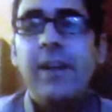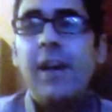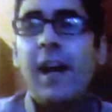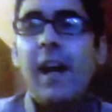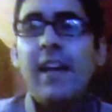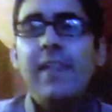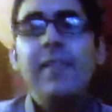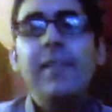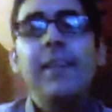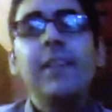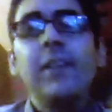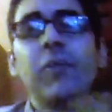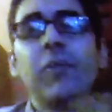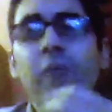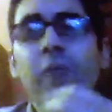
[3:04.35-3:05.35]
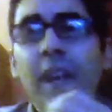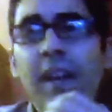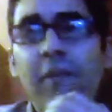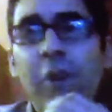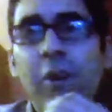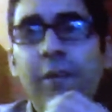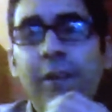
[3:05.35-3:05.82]
I think that we have
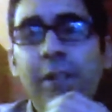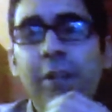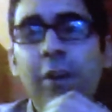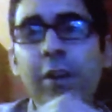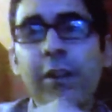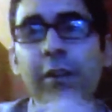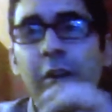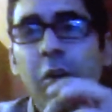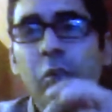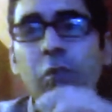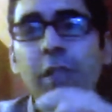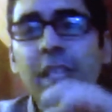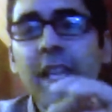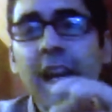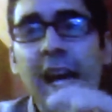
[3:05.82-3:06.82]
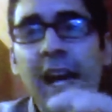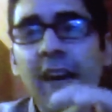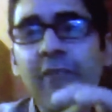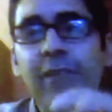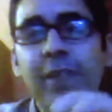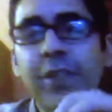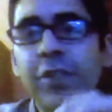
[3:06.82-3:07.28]
often gotten only
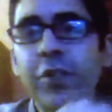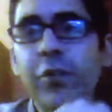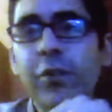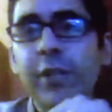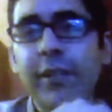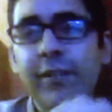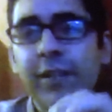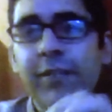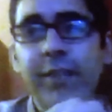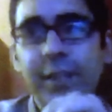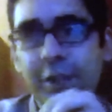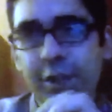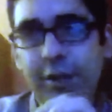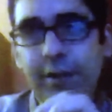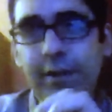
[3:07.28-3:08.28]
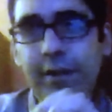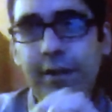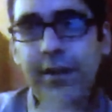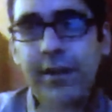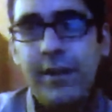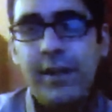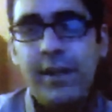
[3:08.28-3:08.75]
half the story of innovation.
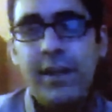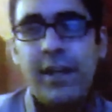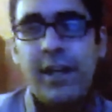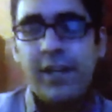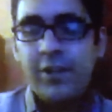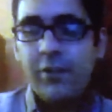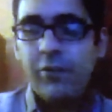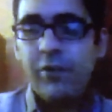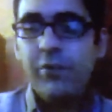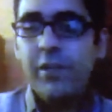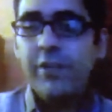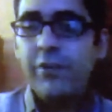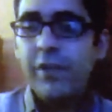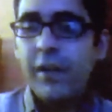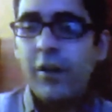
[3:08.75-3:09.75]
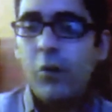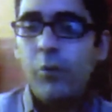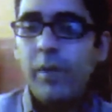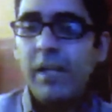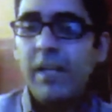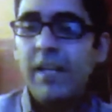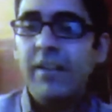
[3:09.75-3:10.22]
And so I want to read you the
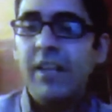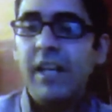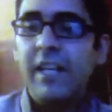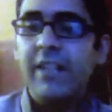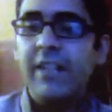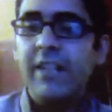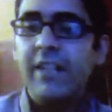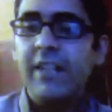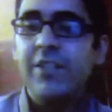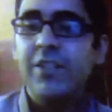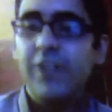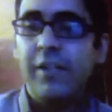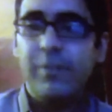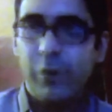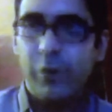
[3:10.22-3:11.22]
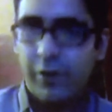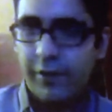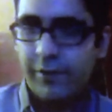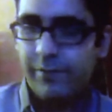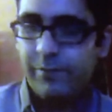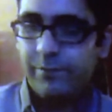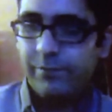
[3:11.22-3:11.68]
opening lines of this book.
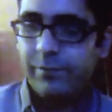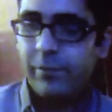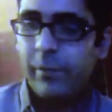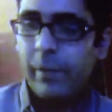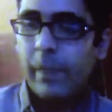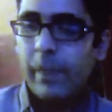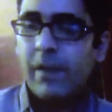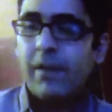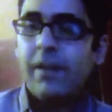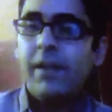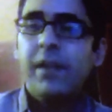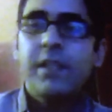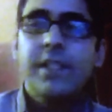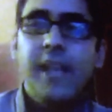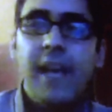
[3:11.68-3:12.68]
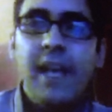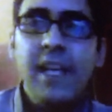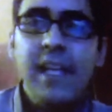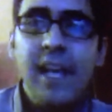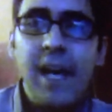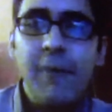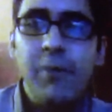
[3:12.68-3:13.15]
Can
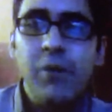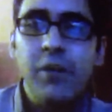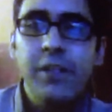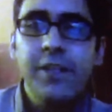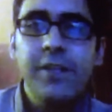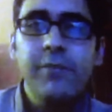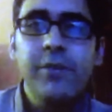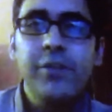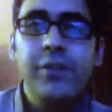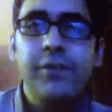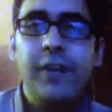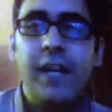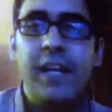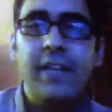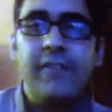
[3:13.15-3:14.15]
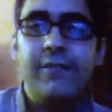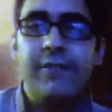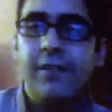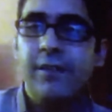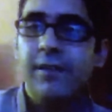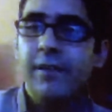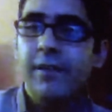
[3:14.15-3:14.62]
capitalism survive?
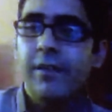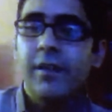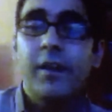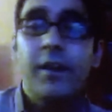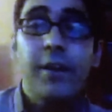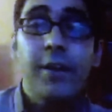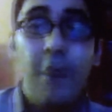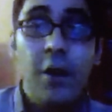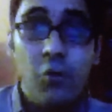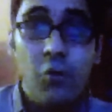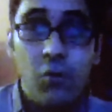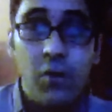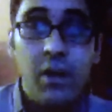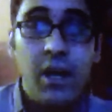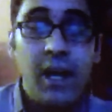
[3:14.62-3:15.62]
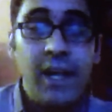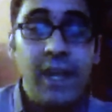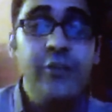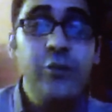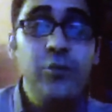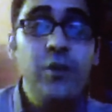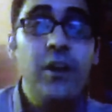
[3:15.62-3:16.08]
No, I
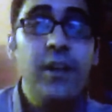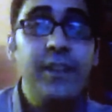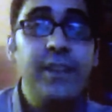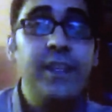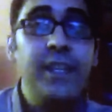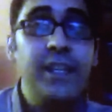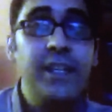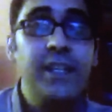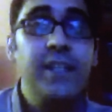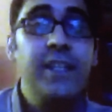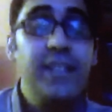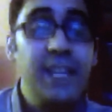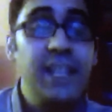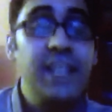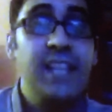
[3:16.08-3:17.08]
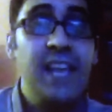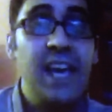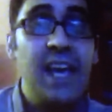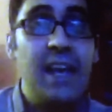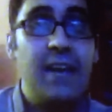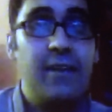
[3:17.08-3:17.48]
do not think it can.